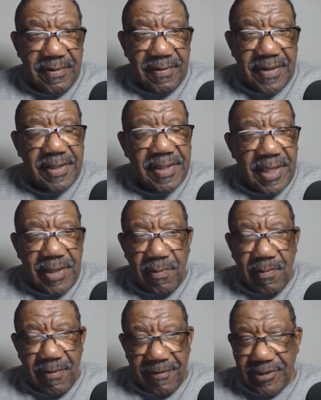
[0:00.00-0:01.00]
that they
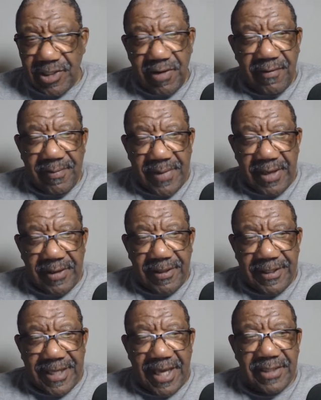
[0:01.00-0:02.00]
were gerrymandered.
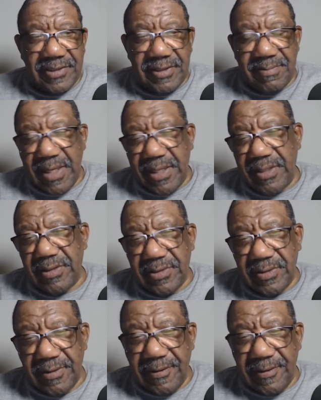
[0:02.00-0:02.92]
Nancy Mace,